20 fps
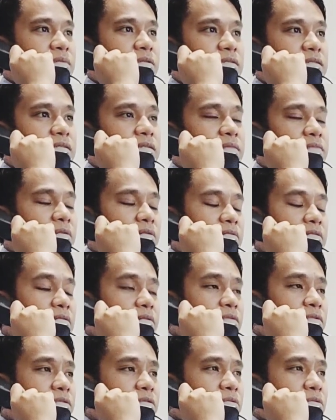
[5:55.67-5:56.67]
because the
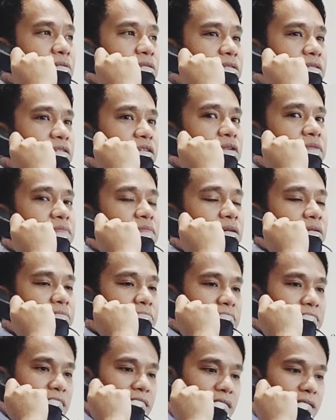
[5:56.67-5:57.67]
ones that your
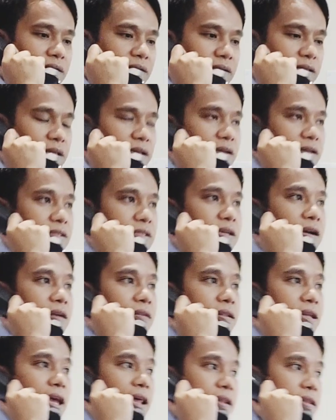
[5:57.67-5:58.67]
mom is
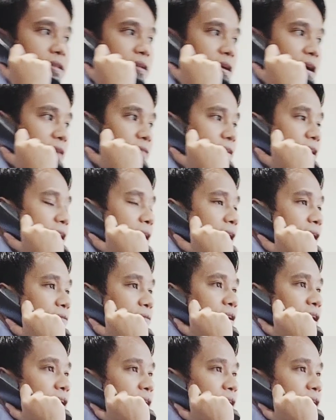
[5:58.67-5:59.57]
currently have,